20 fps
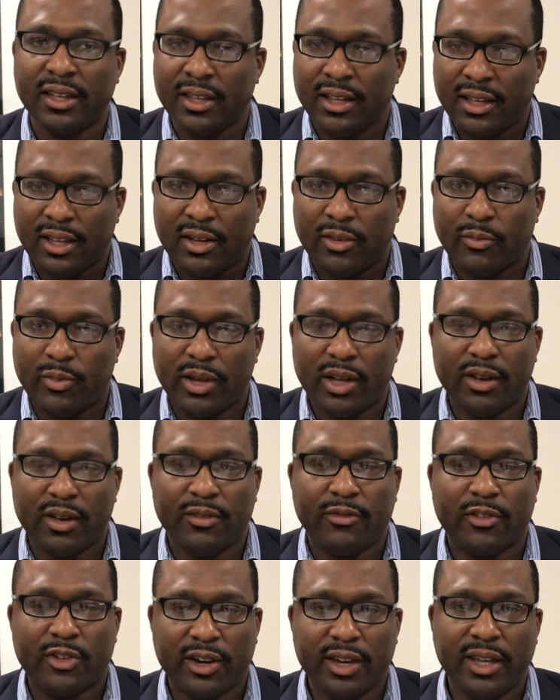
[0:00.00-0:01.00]
we have
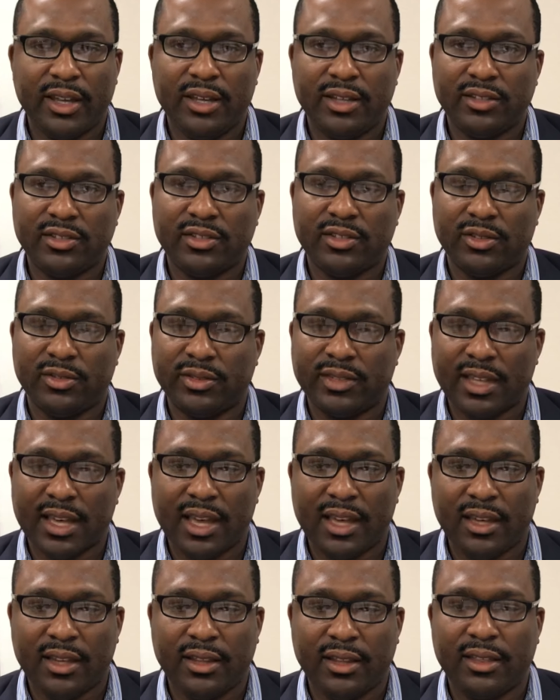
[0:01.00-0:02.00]
agreed to
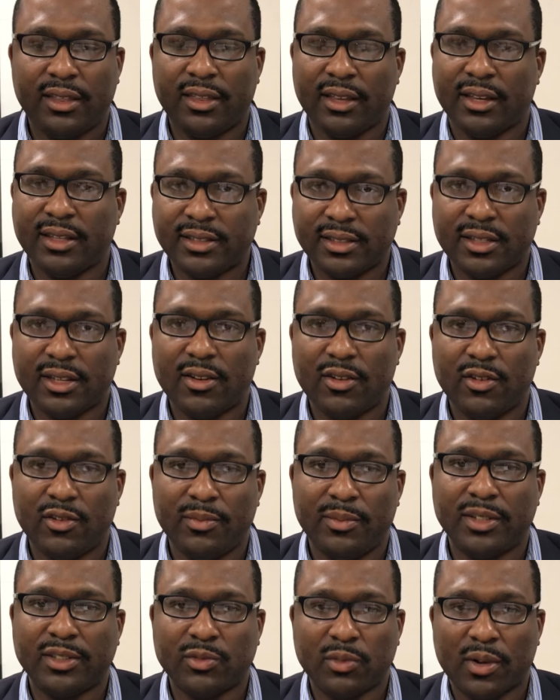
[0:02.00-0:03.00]
say this home
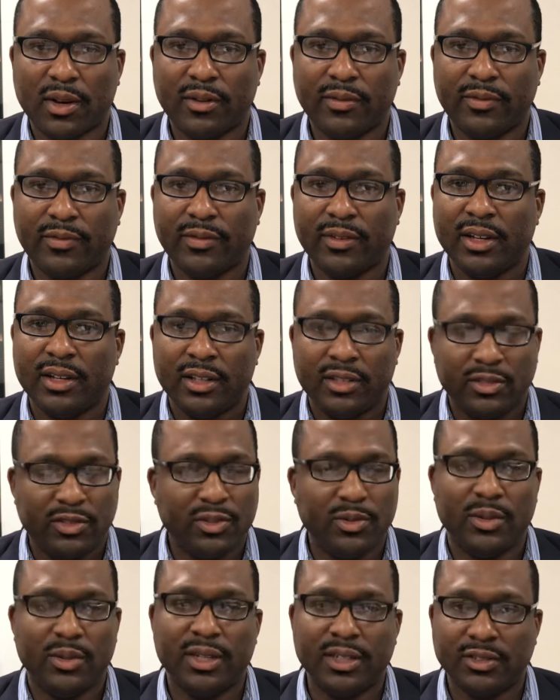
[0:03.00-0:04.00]
is worth
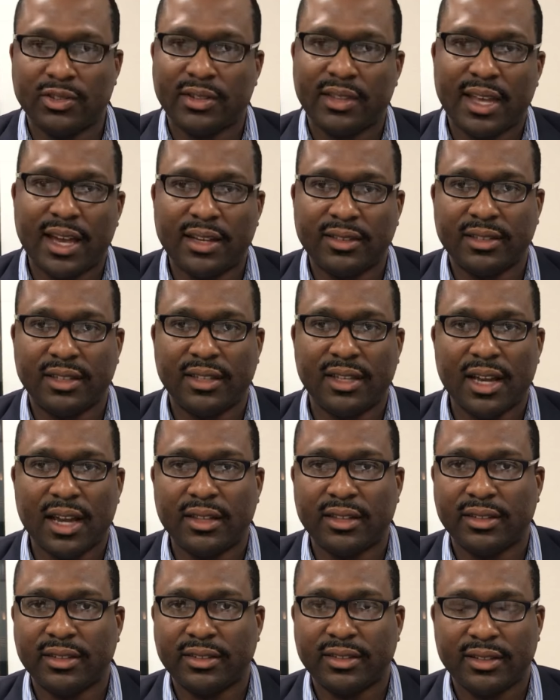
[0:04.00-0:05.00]

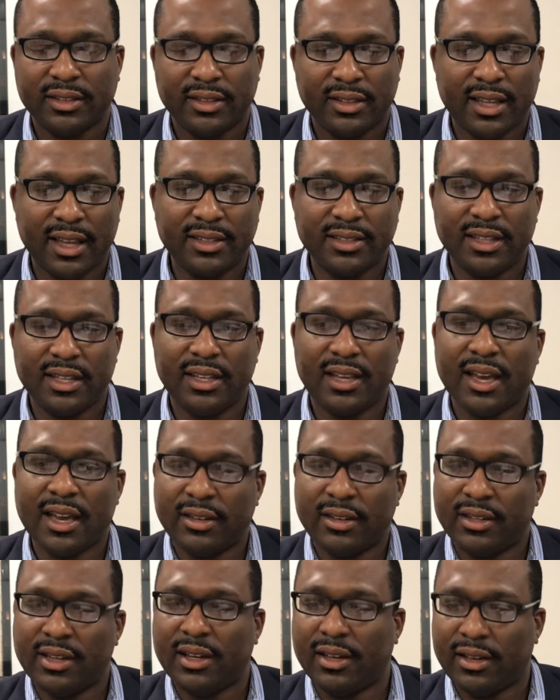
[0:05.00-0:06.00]
$200,000. They send out
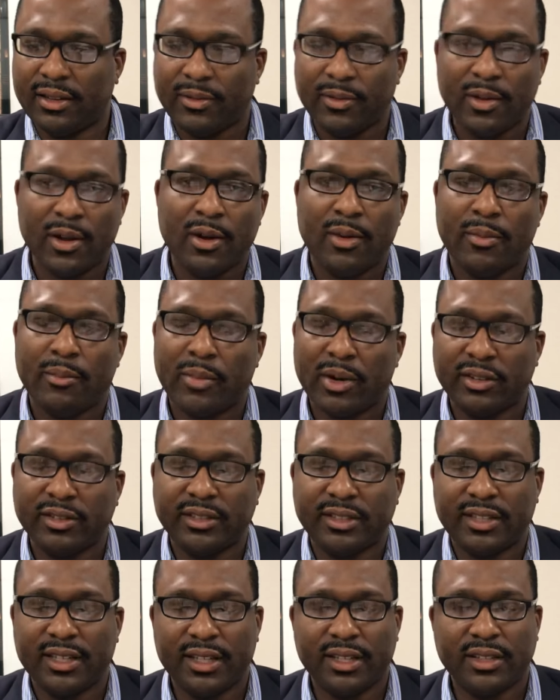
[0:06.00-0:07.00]
a
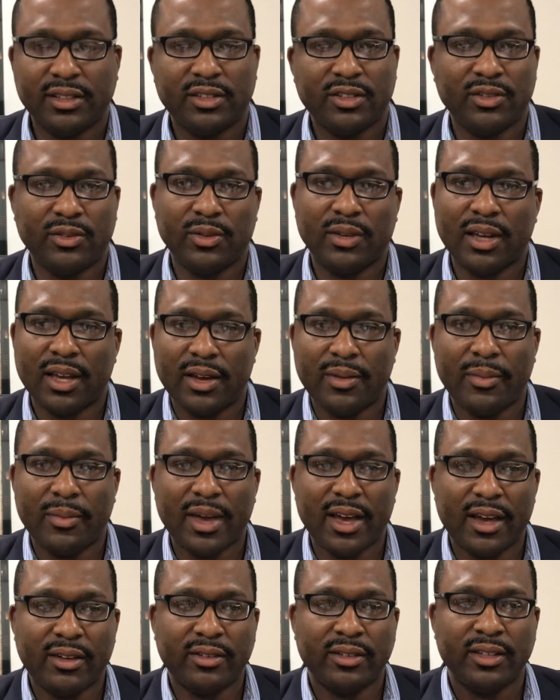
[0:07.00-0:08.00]
person to come
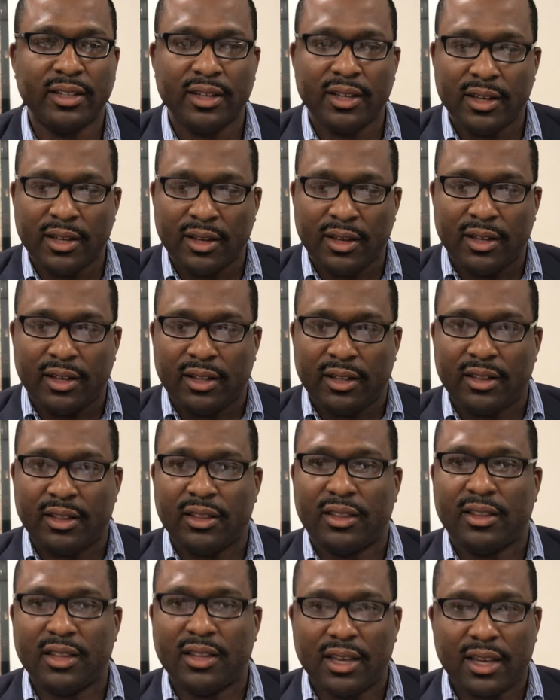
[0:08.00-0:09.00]
out,
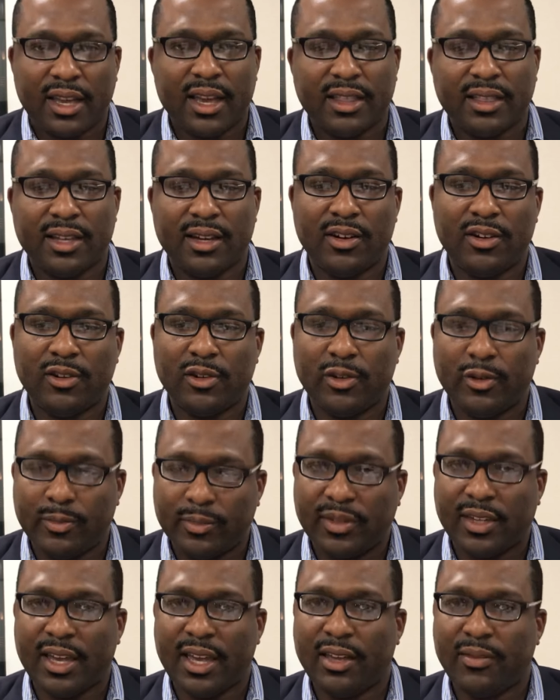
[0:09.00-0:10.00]
look at the home,
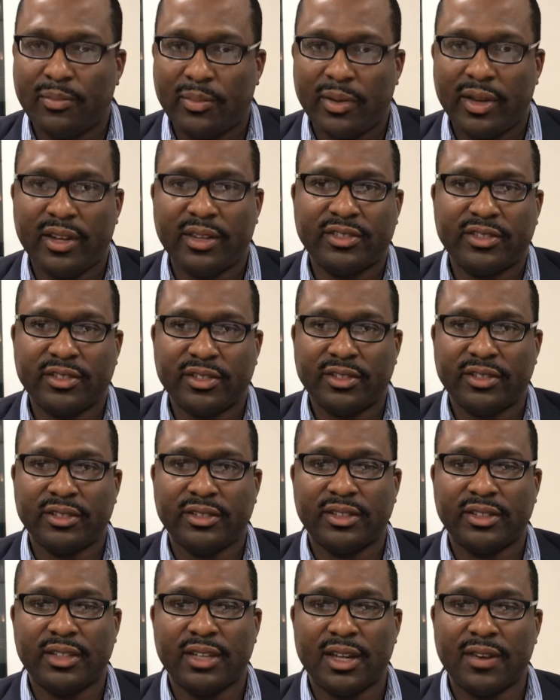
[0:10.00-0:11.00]
take pictures
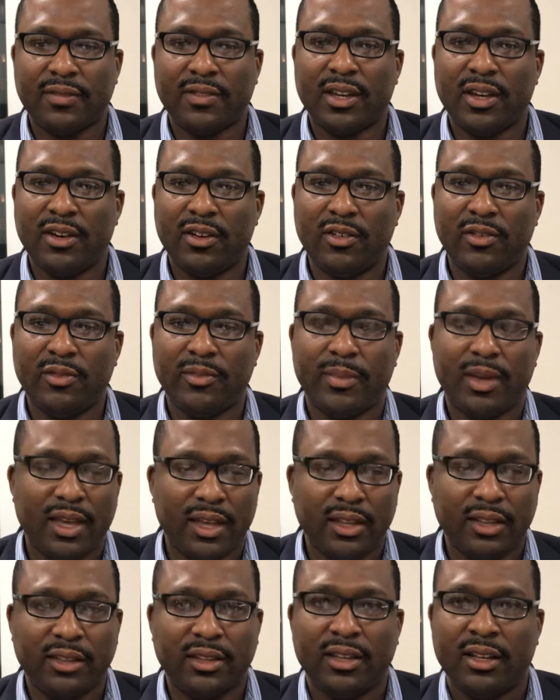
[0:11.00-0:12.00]
of the home,
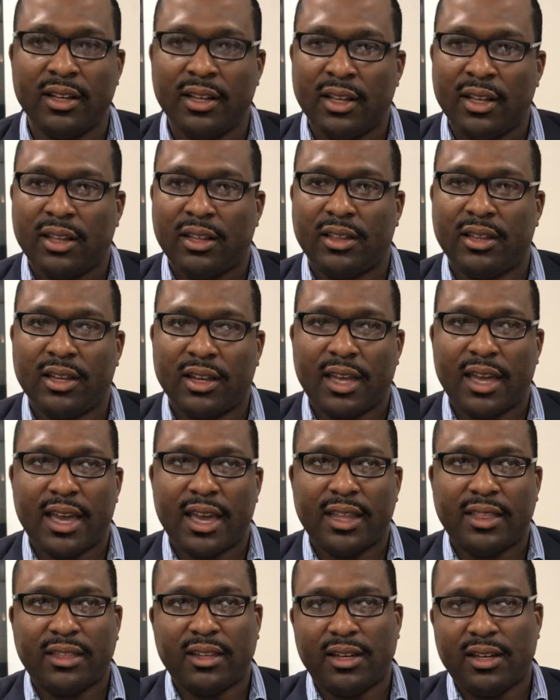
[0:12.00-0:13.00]
and look at
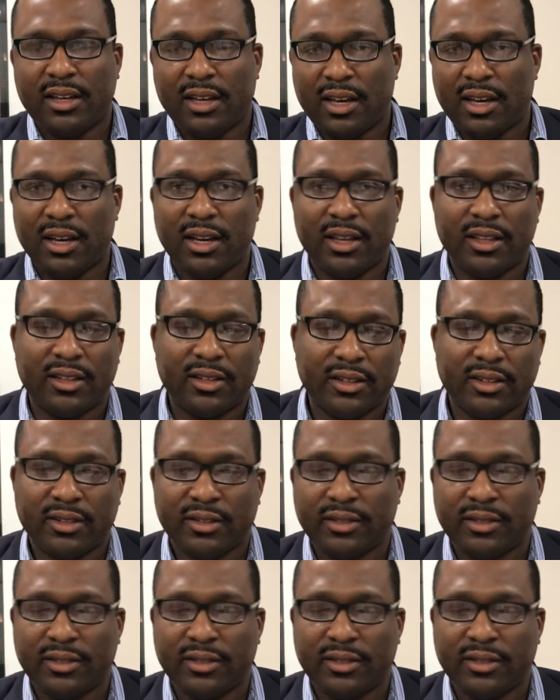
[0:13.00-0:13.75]
the other